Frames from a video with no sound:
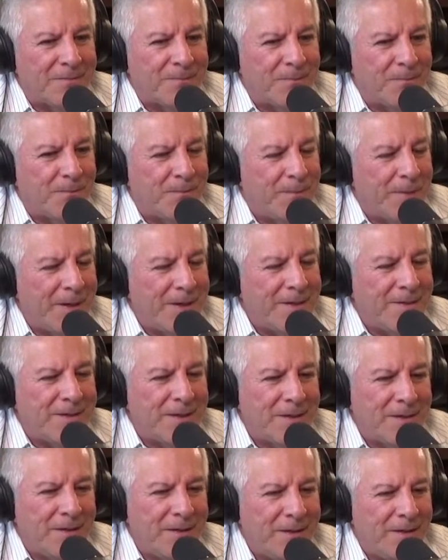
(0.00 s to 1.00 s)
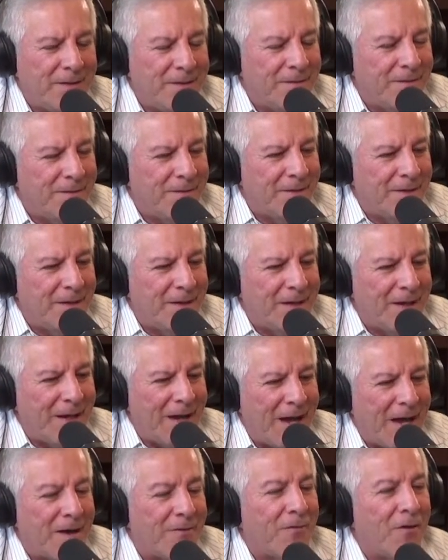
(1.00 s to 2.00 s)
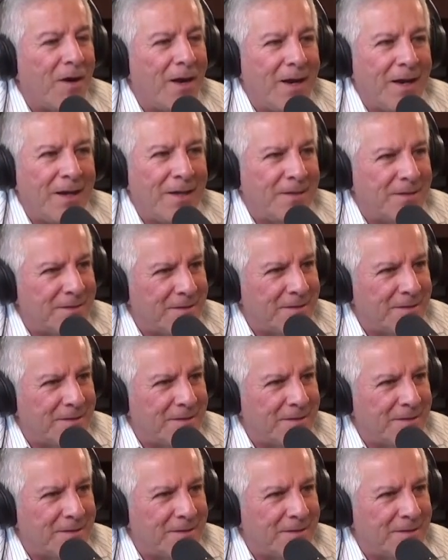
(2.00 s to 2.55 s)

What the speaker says: basically out of our hands.